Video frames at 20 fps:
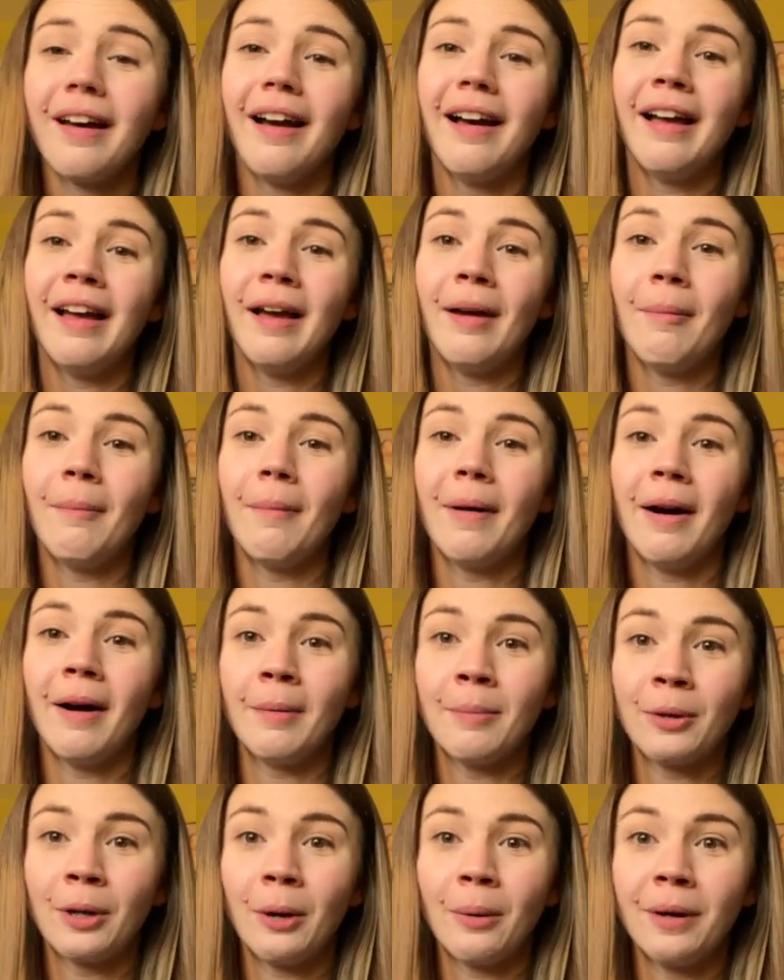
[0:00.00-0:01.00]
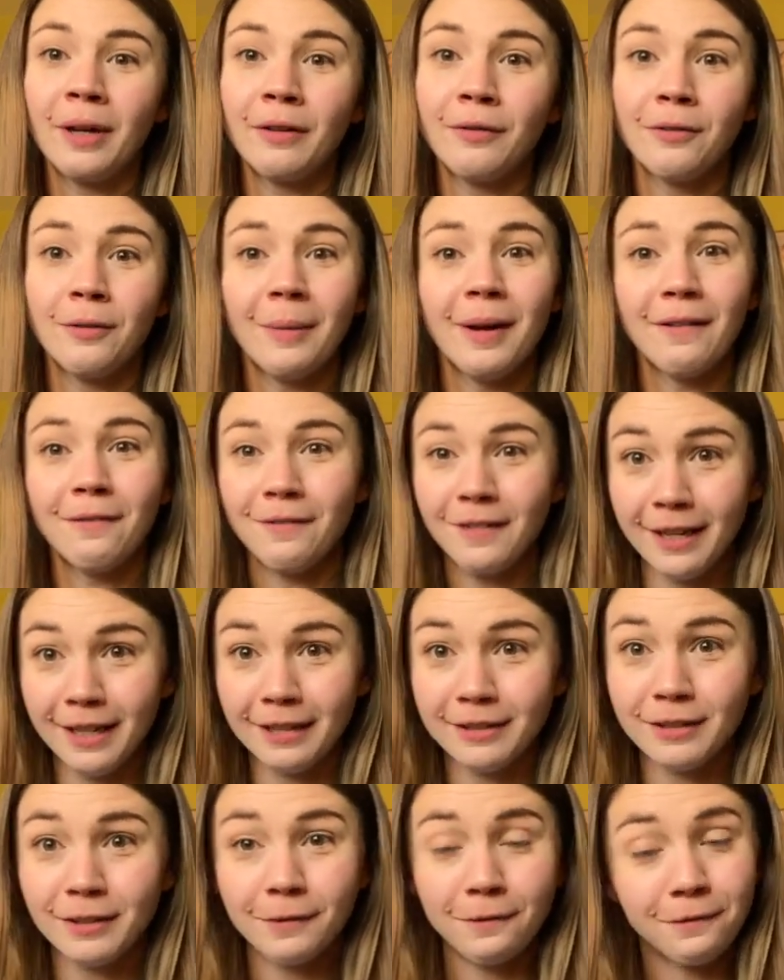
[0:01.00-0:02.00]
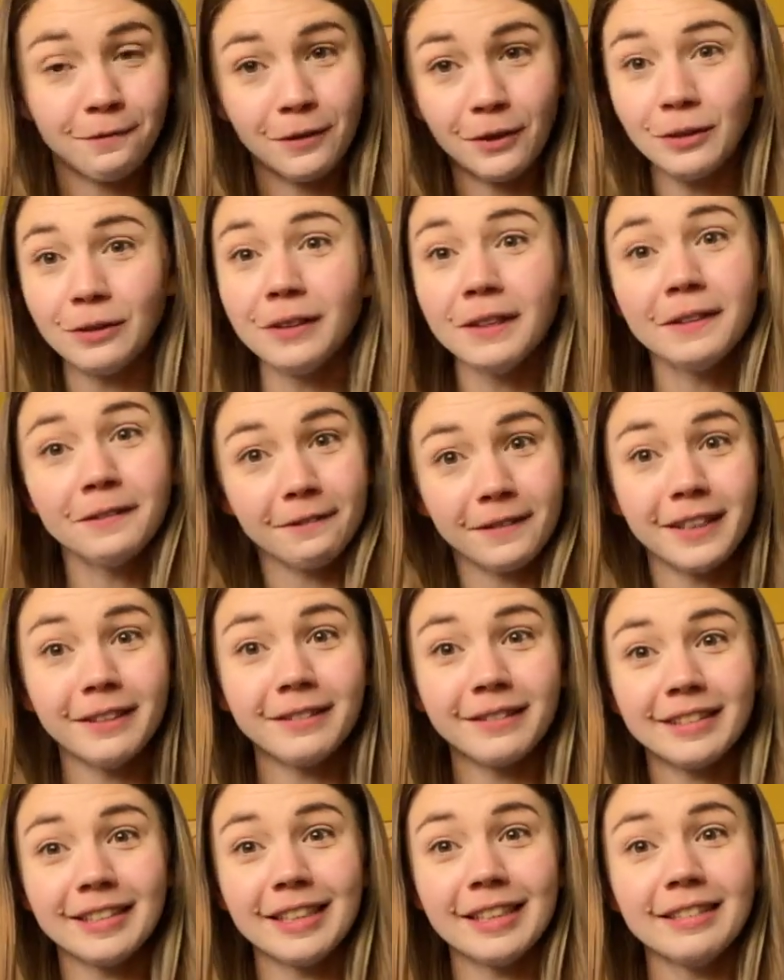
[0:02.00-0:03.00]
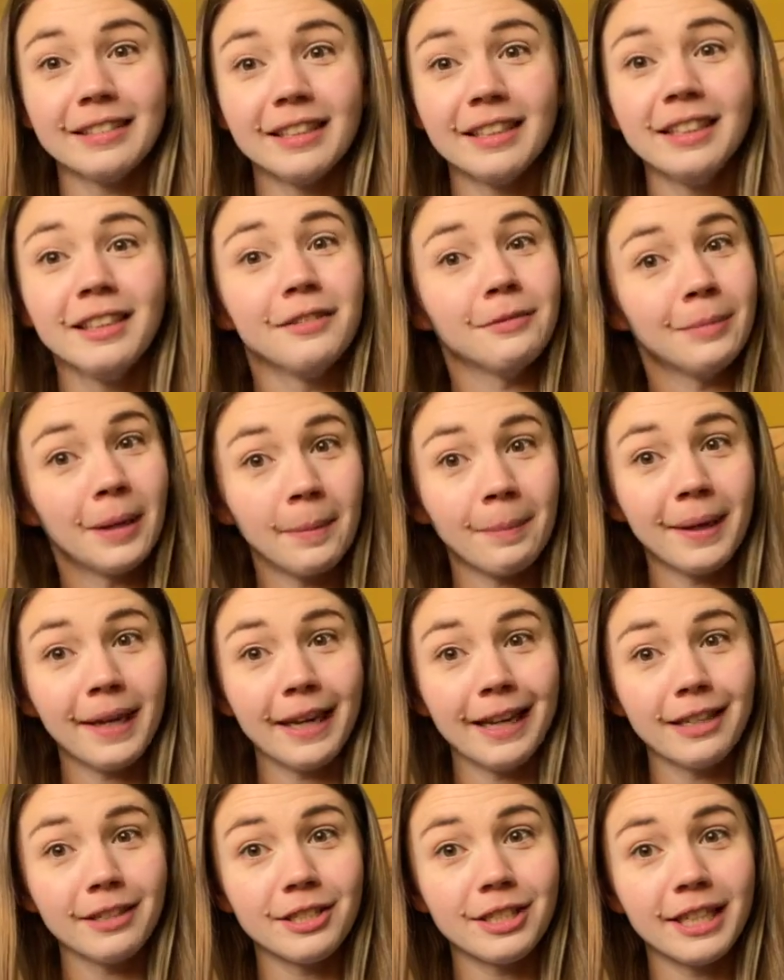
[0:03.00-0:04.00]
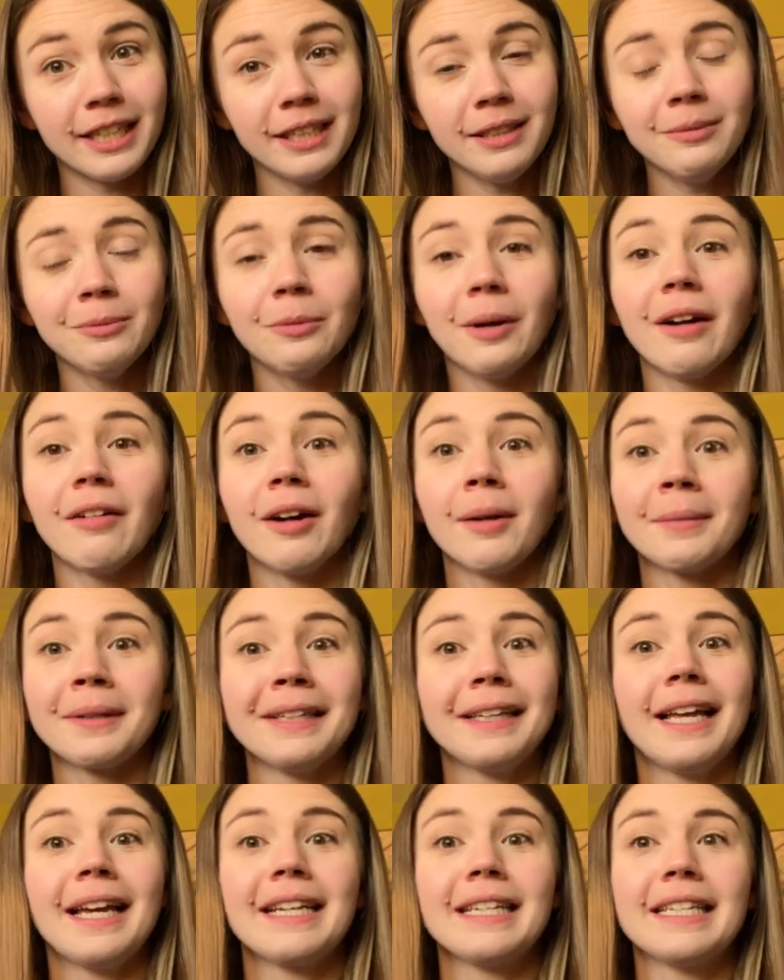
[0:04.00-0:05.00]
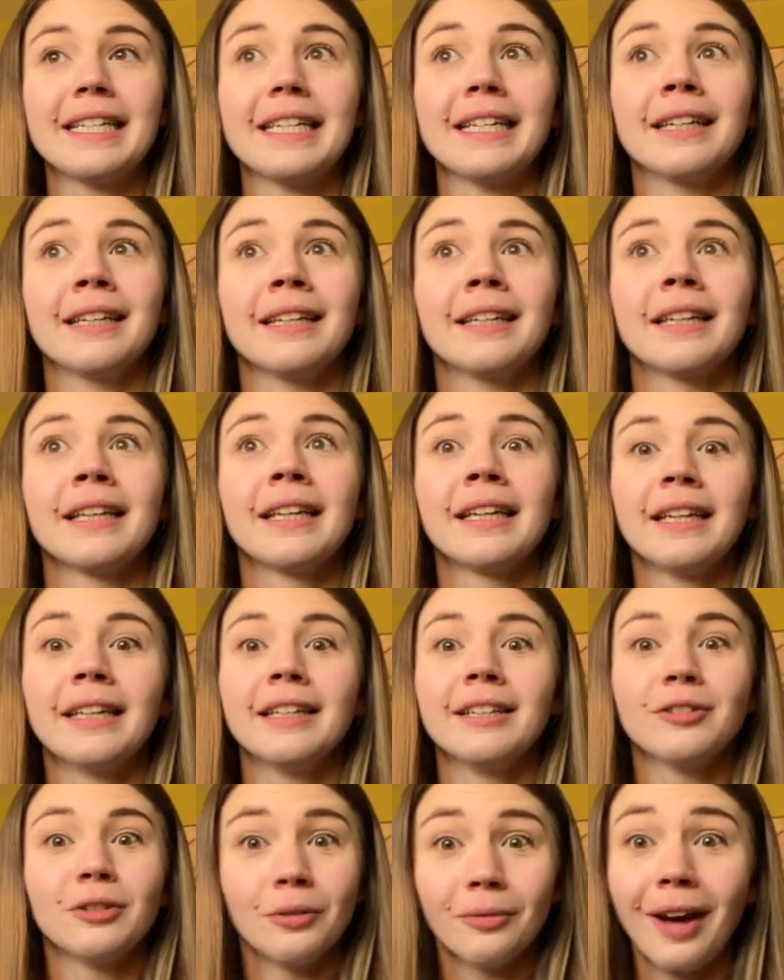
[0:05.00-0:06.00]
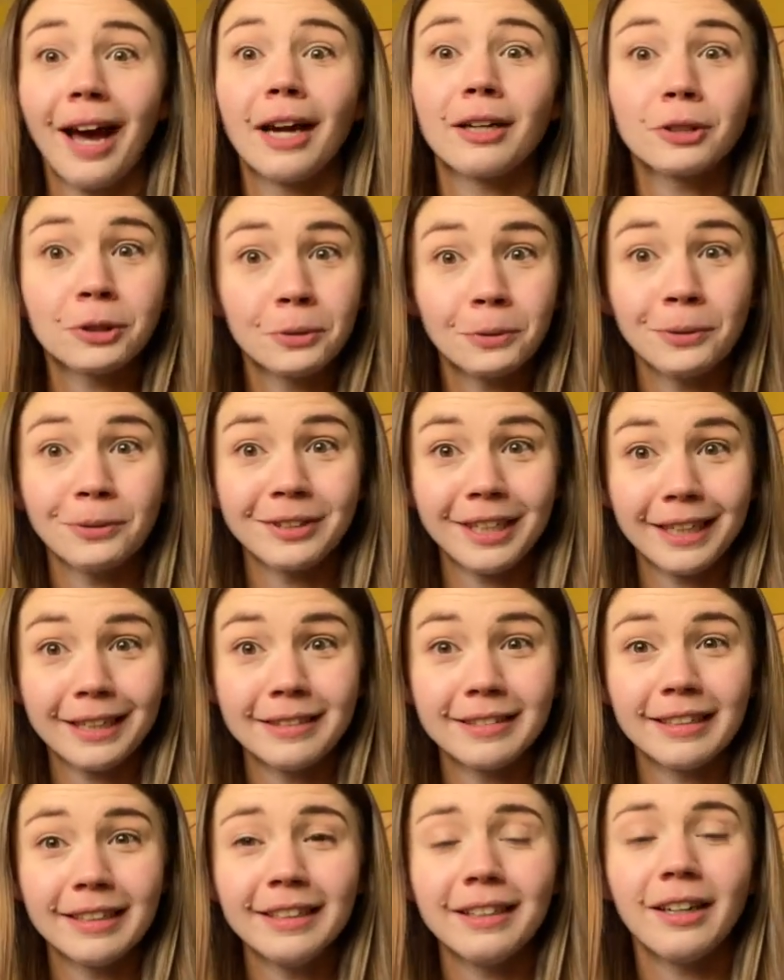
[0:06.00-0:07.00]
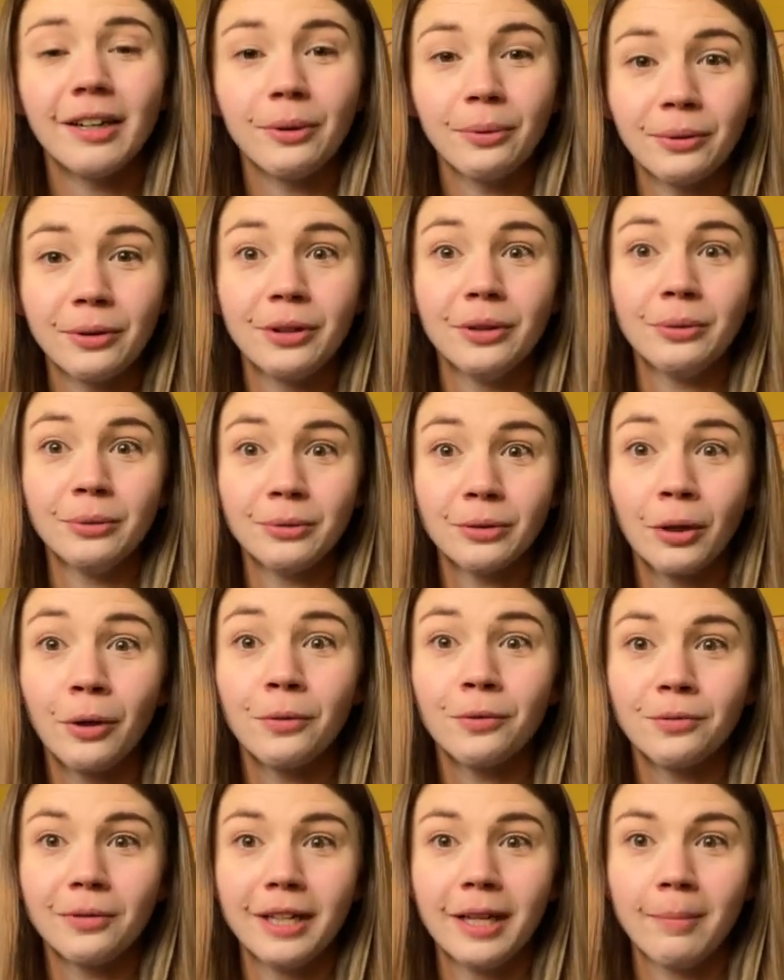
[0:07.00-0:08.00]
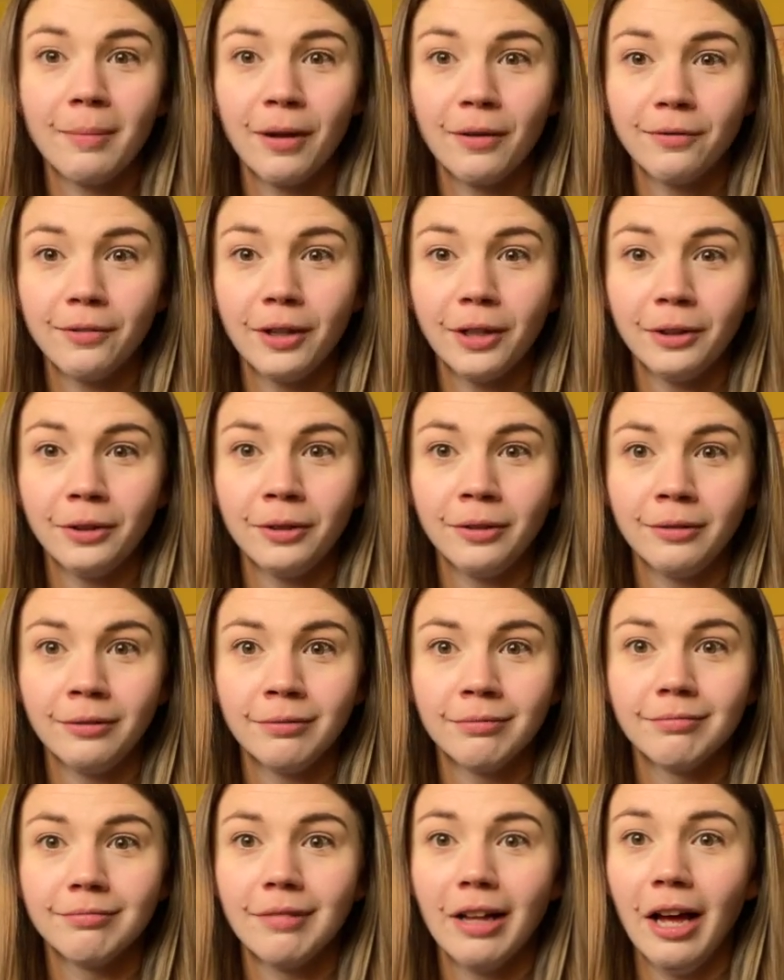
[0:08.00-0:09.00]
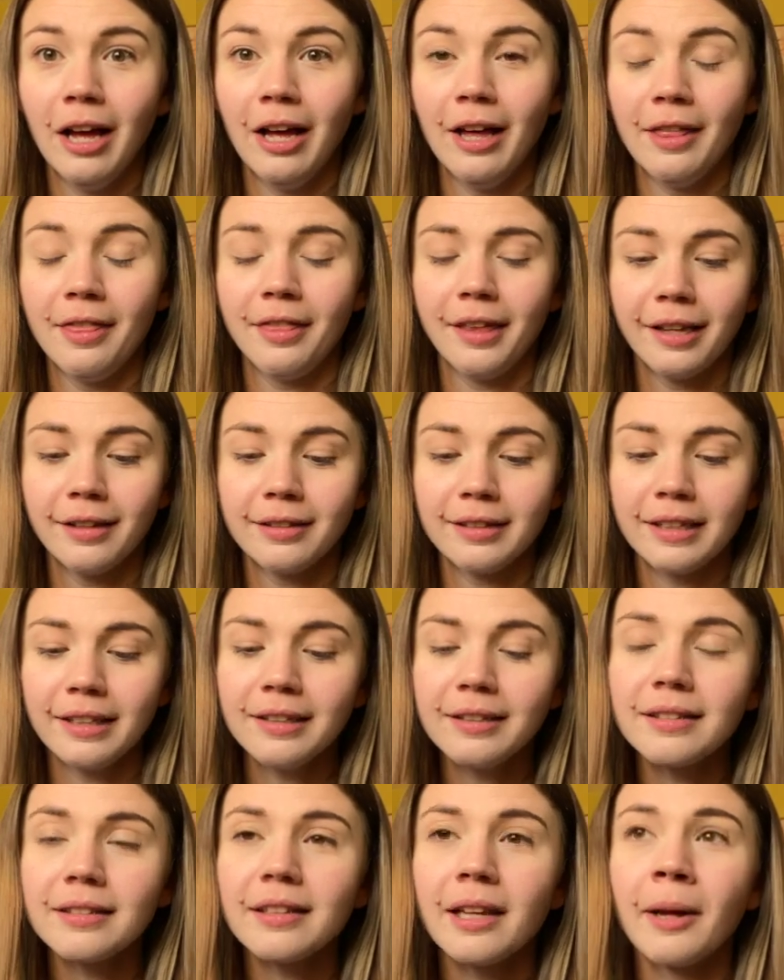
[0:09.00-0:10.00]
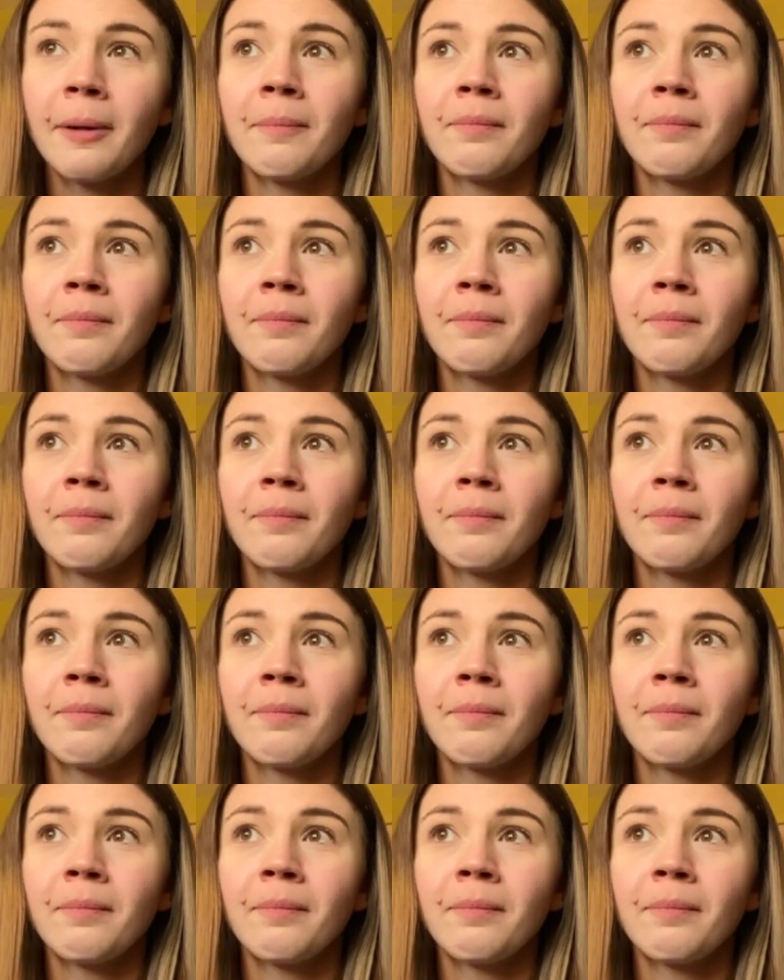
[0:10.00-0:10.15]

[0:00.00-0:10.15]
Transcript: I'm going for my first full field season of my PhD, where I'm collecting sort of actual data that I will use hopefully in my final thesis.